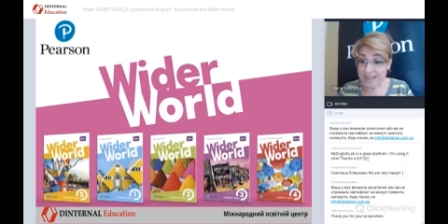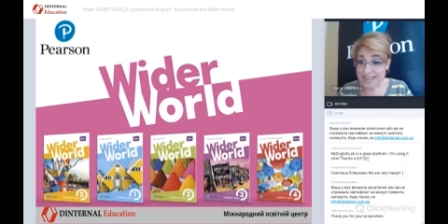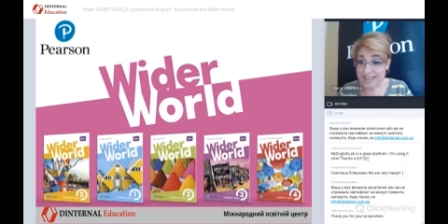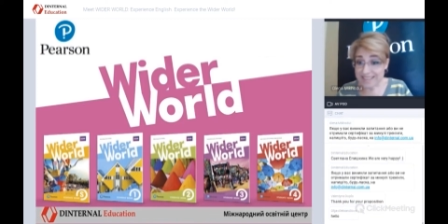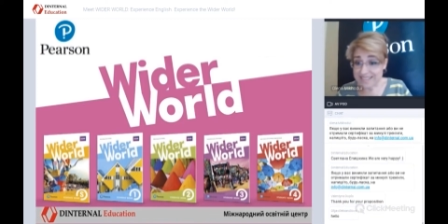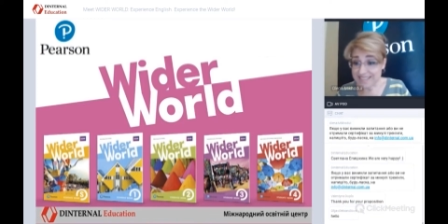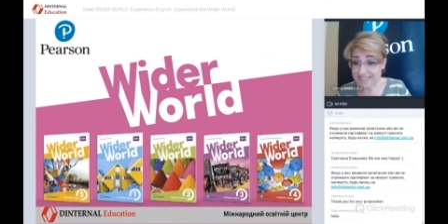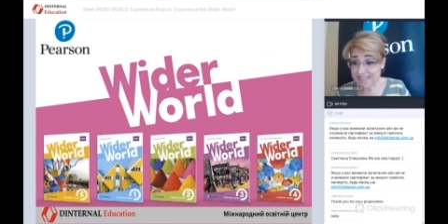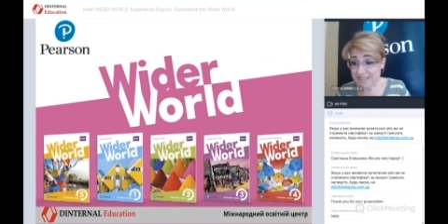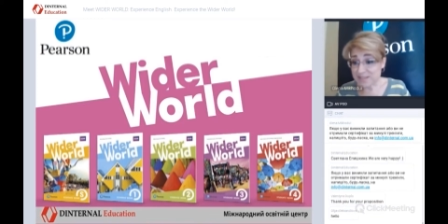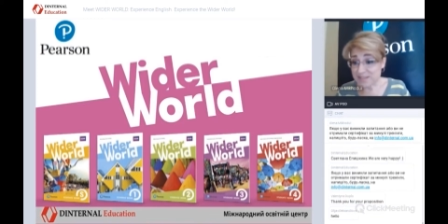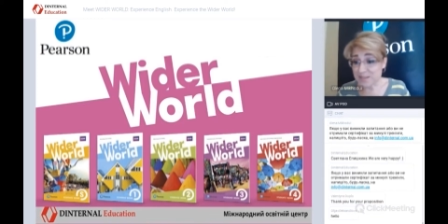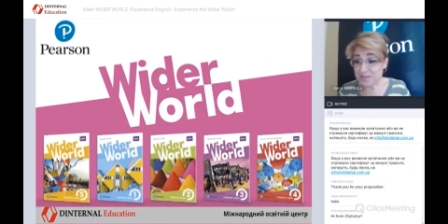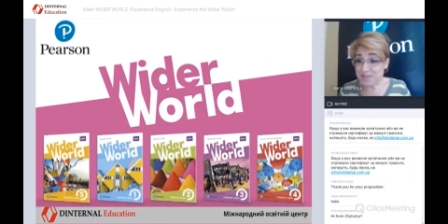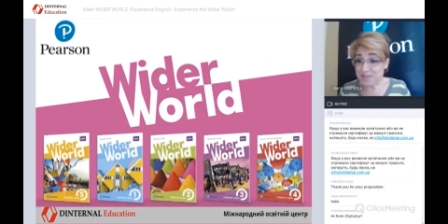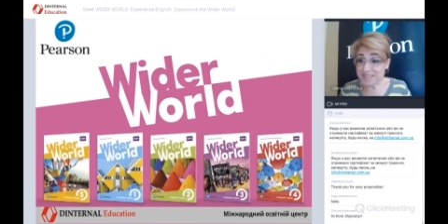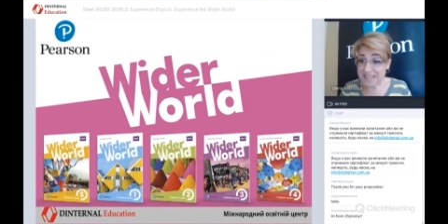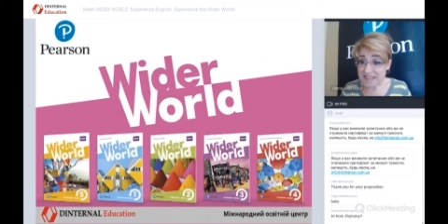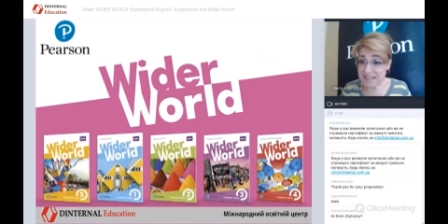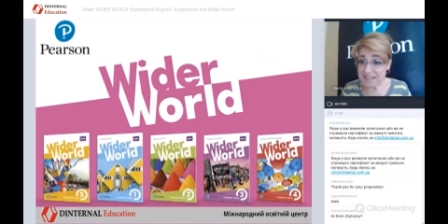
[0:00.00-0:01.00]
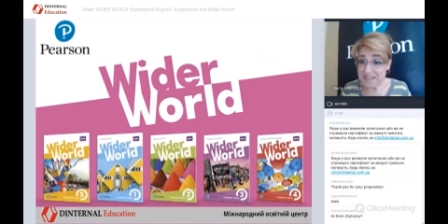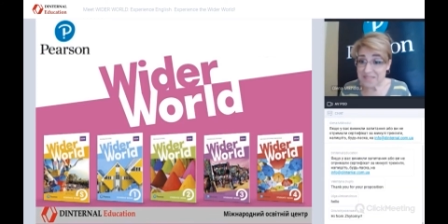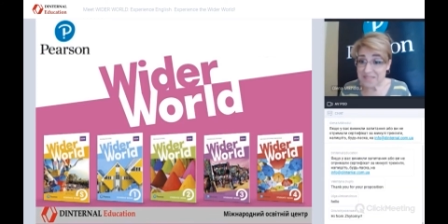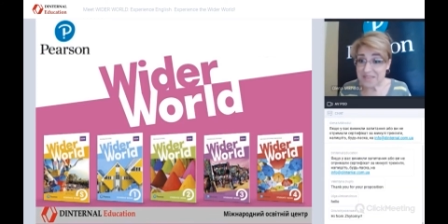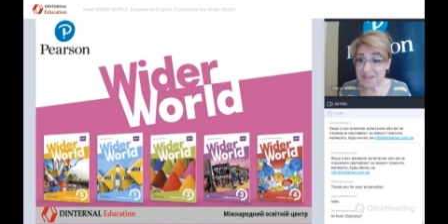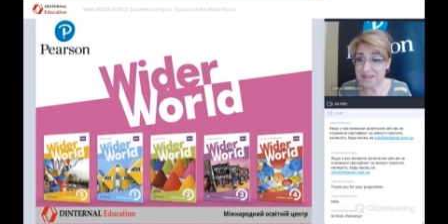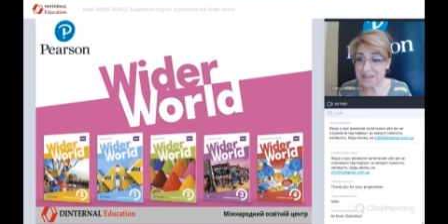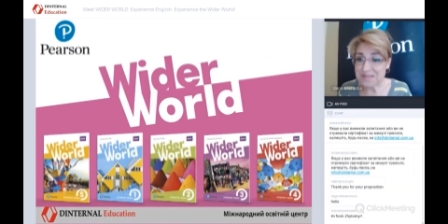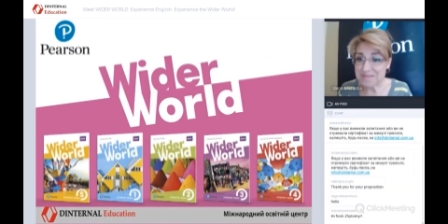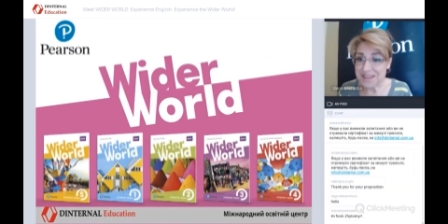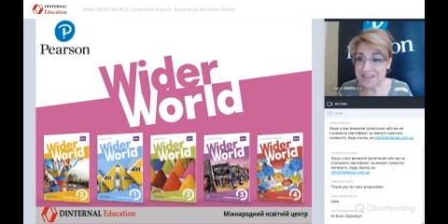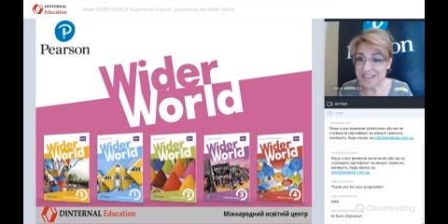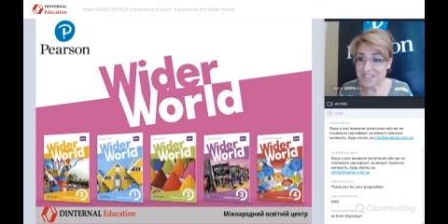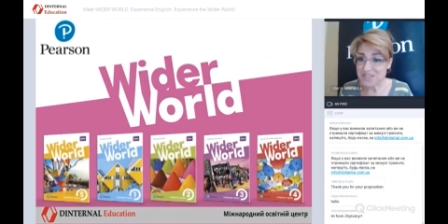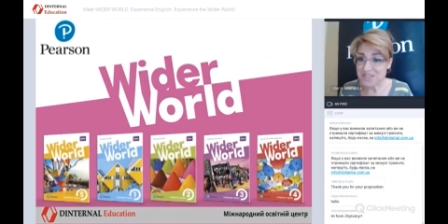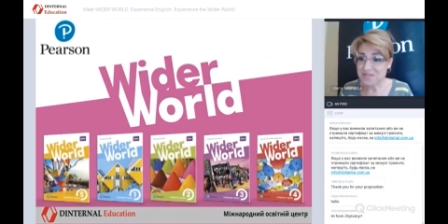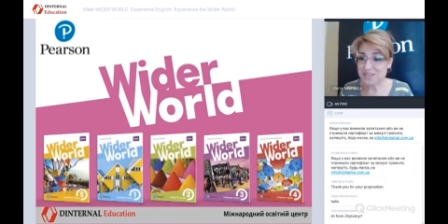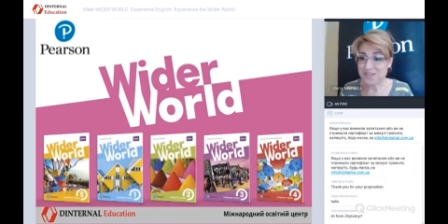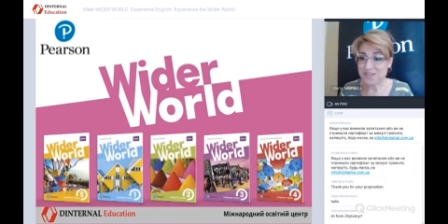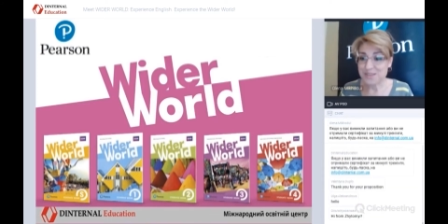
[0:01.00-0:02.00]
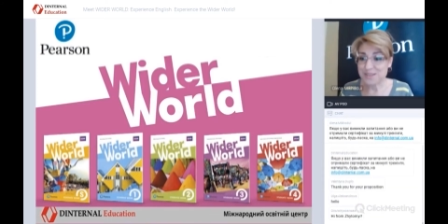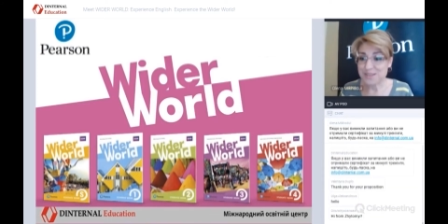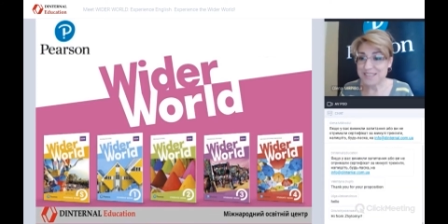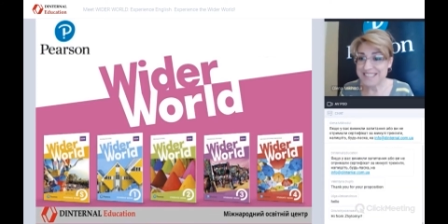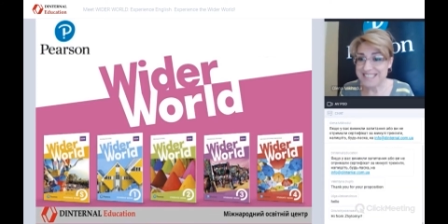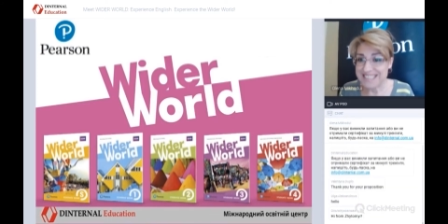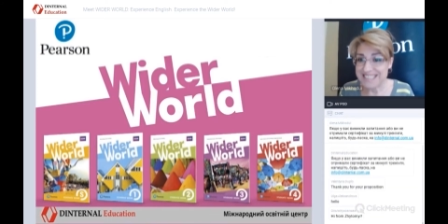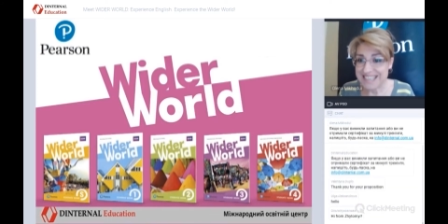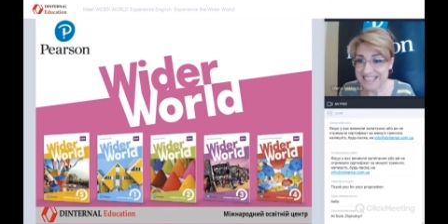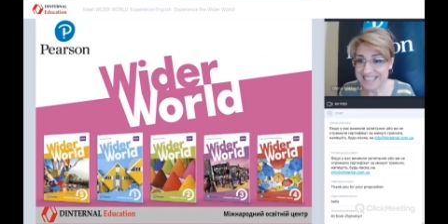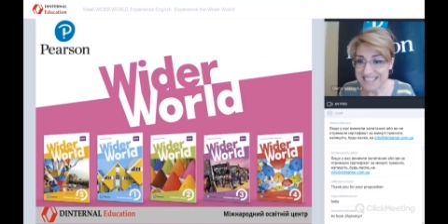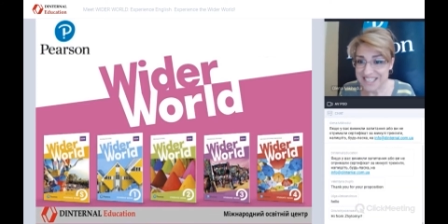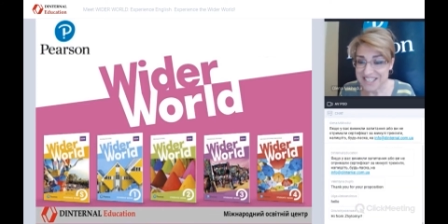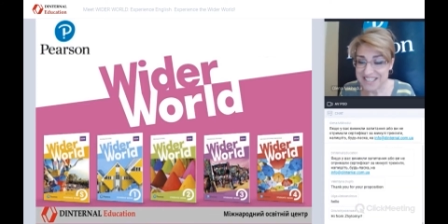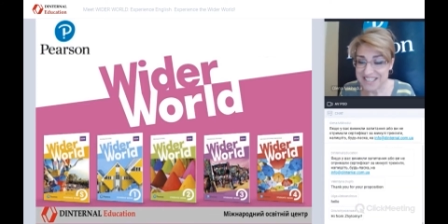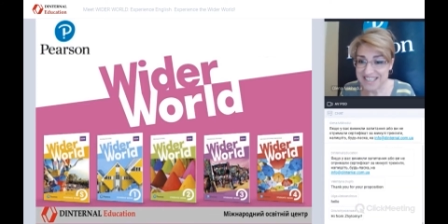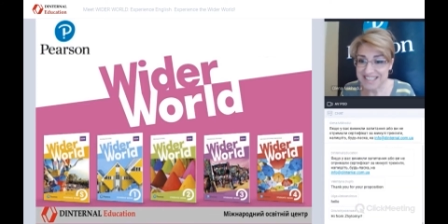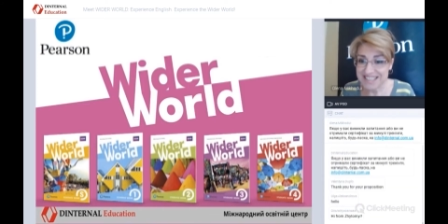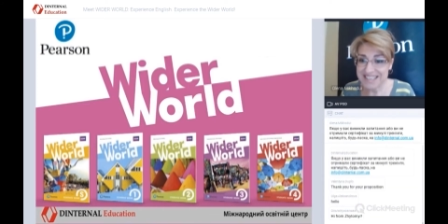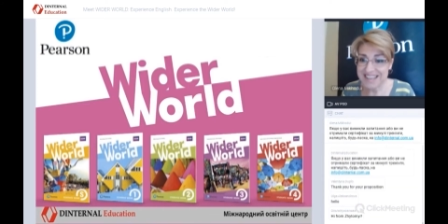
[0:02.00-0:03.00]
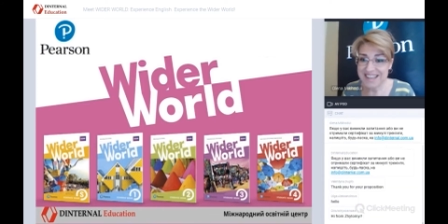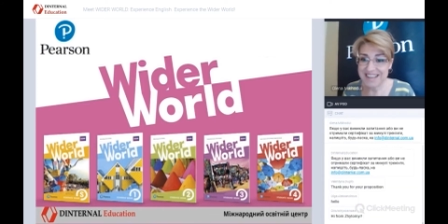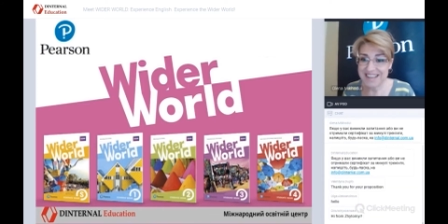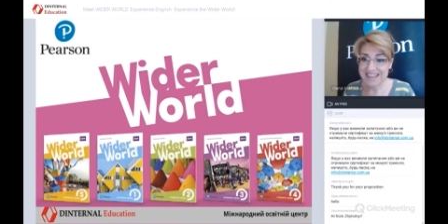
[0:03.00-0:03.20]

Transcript: right, so thank you very much for your attention.